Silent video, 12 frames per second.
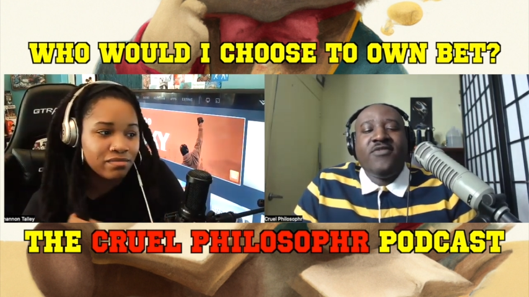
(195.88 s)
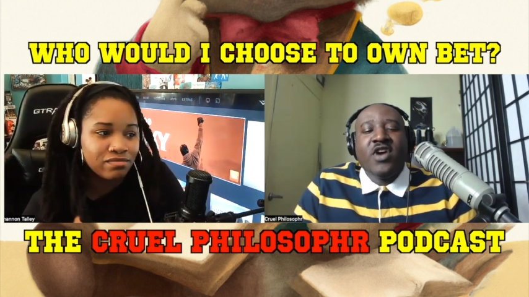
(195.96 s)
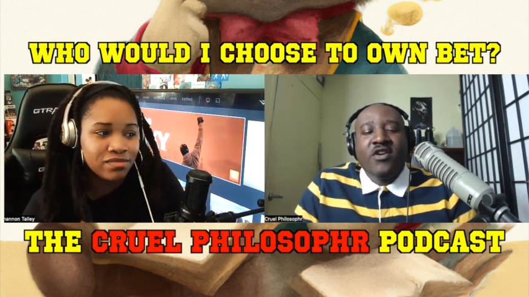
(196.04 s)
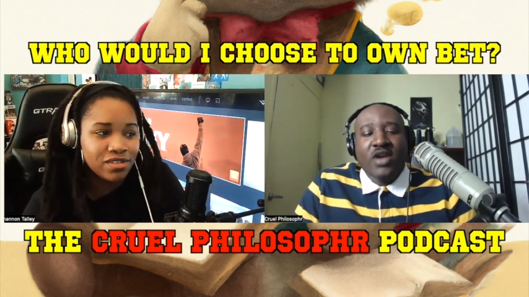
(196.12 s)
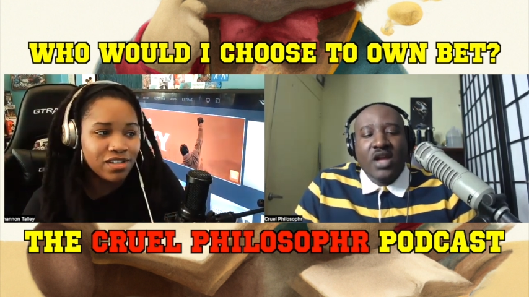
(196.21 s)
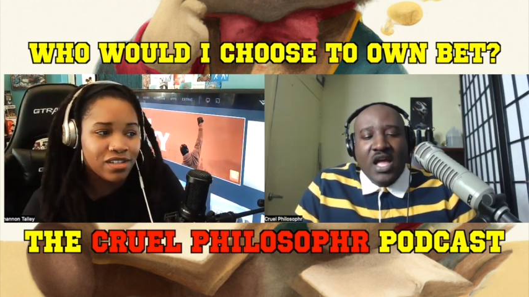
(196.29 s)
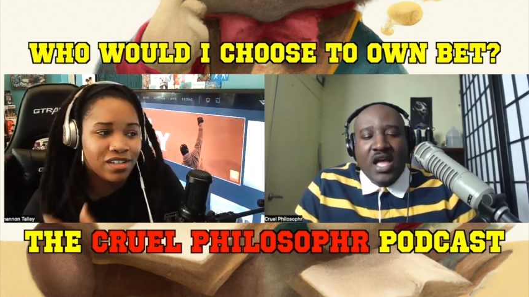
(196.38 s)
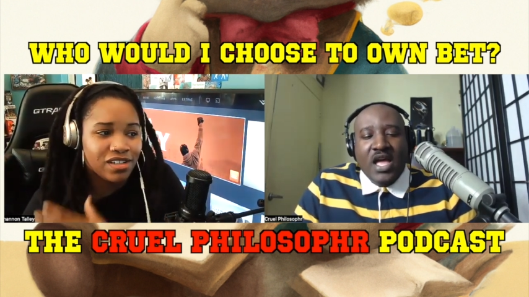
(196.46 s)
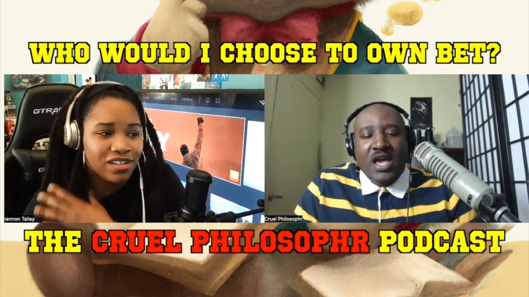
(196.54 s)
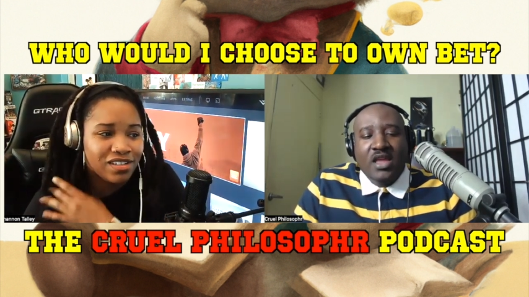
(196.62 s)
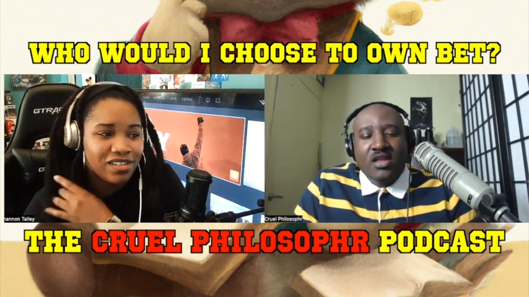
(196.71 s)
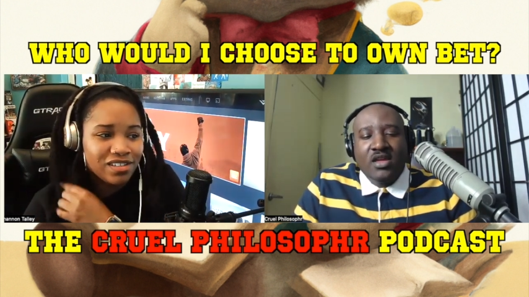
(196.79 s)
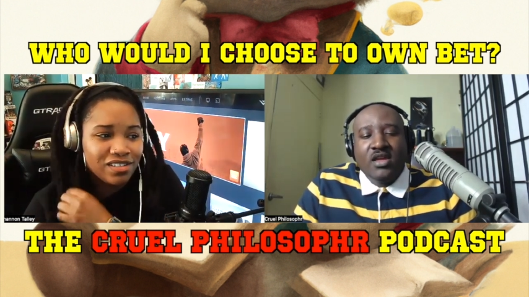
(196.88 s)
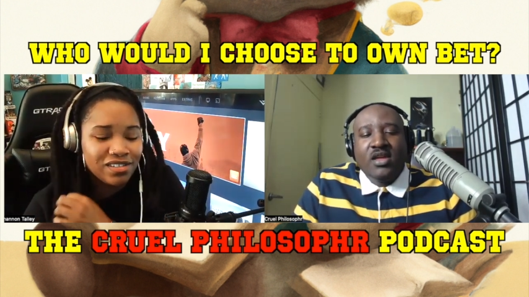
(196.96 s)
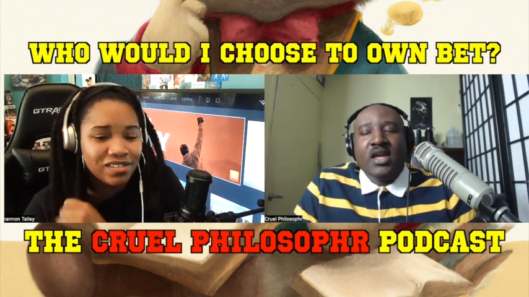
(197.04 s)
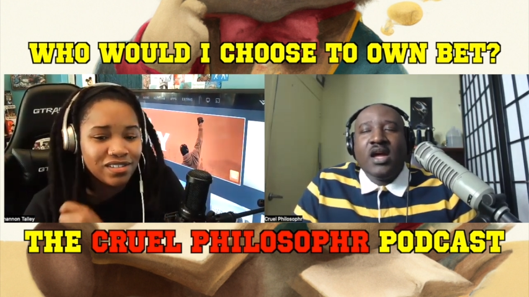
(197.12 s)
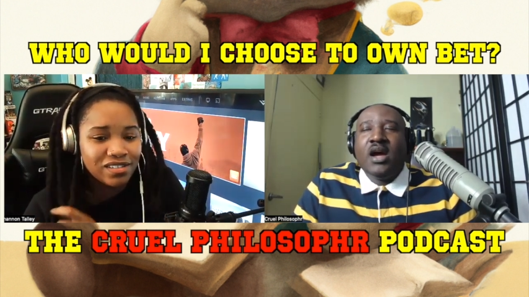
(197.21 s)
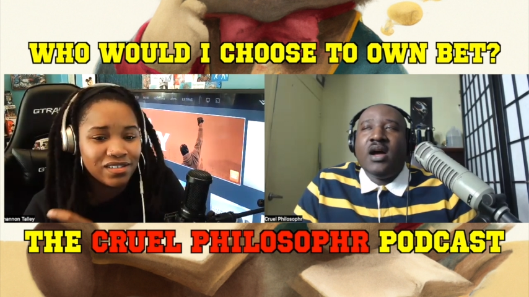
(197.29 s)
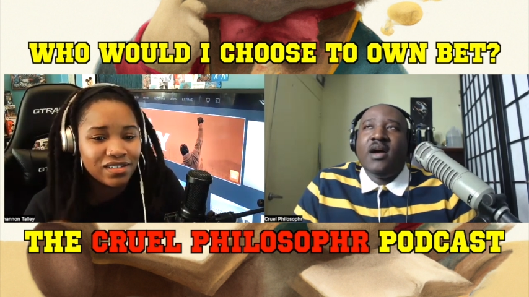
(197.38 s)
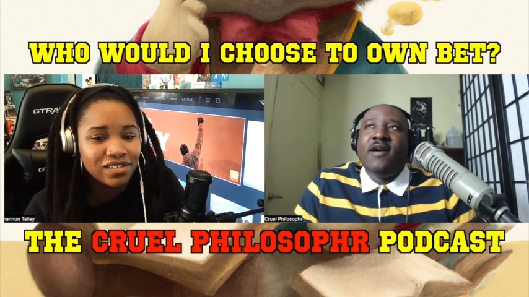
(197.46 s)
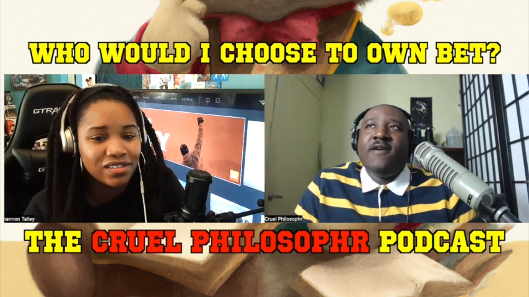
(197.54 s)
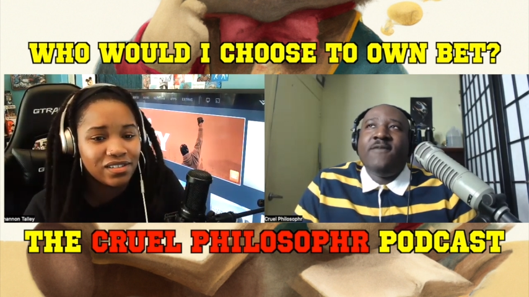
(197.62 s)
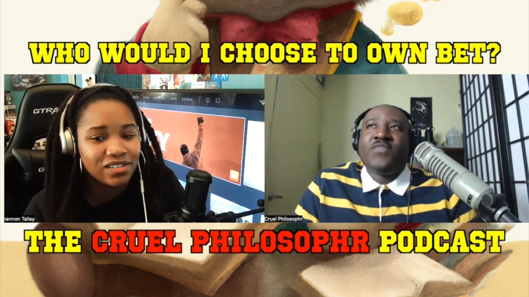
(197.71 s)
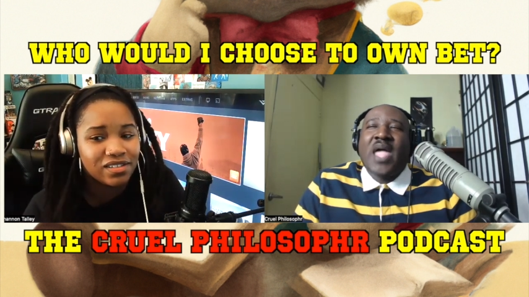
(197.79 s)
Speaker 1: Farrakhan.
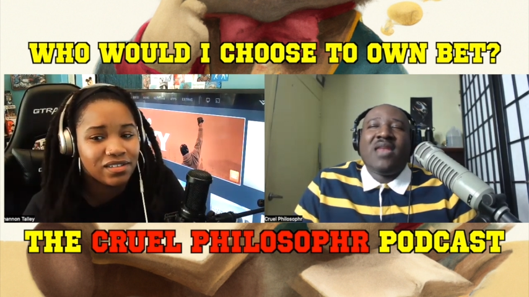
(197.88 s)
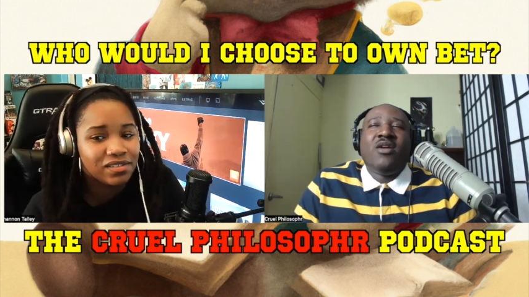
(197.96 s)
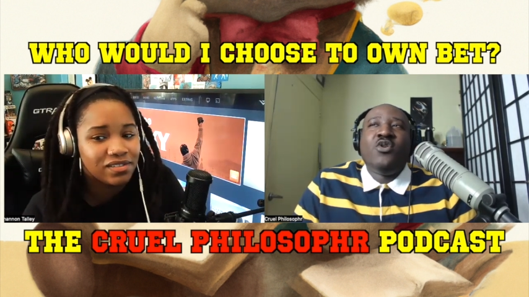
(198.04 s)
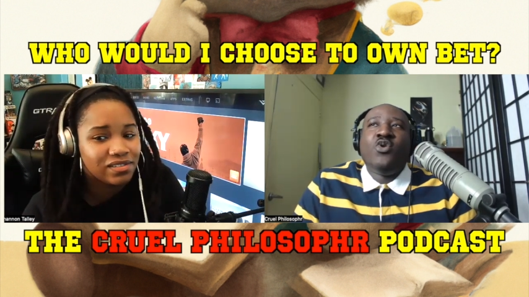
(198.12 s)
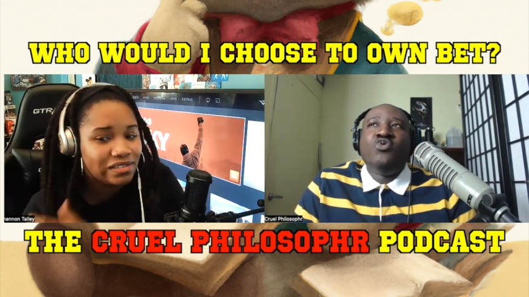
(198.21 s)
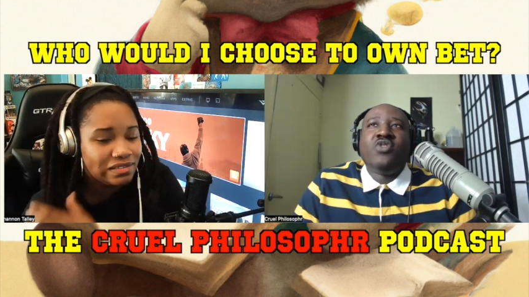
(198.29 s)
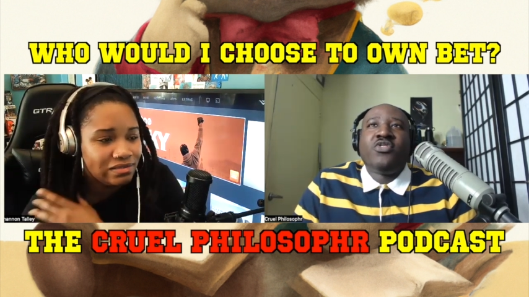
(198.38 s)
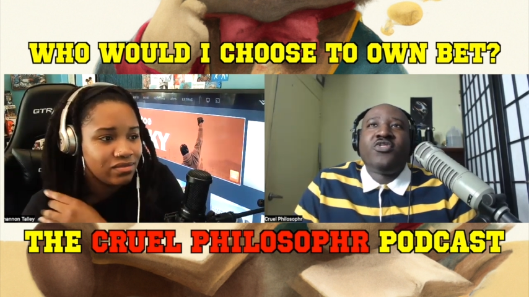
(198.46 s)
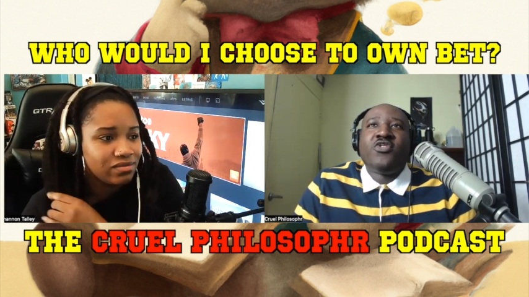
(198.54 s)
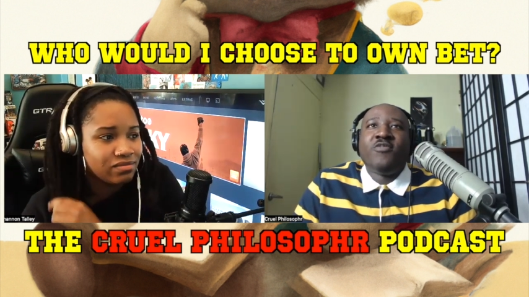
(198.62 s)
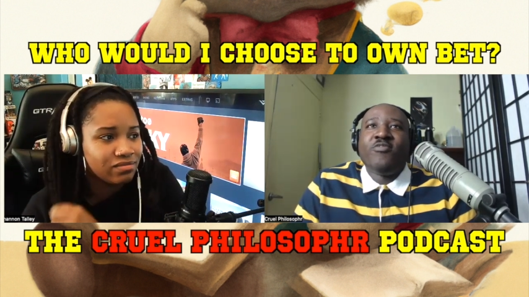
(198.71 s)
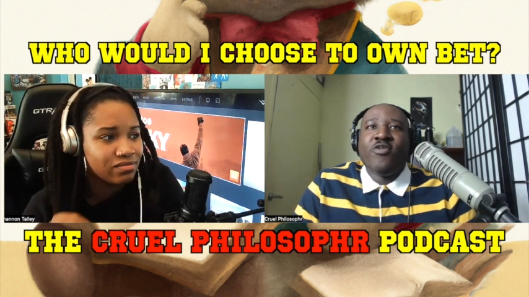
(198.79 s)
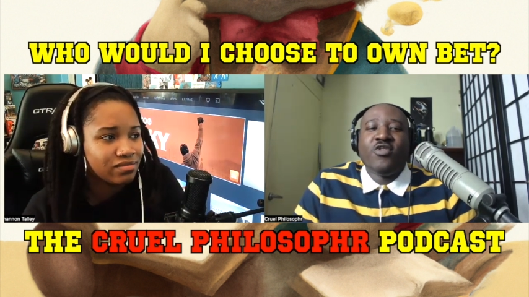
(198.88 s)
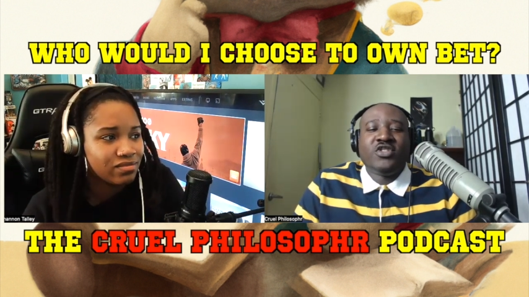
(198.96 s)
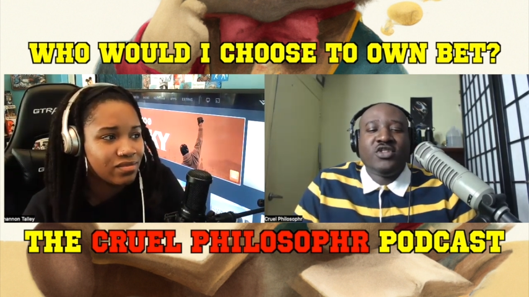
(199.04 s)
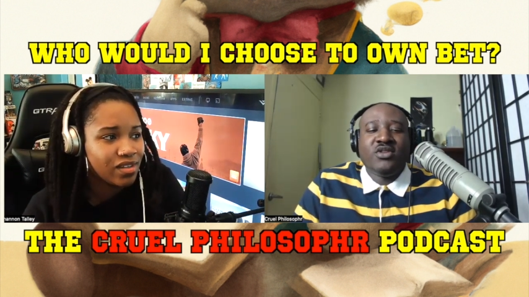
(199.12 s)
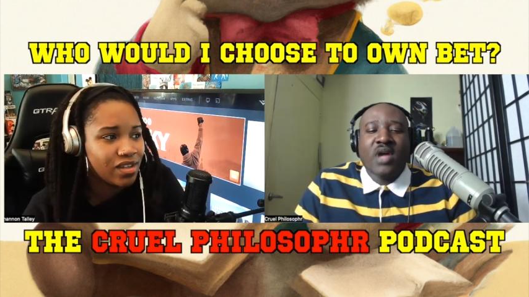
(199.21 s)
Um, I don't know who the third person,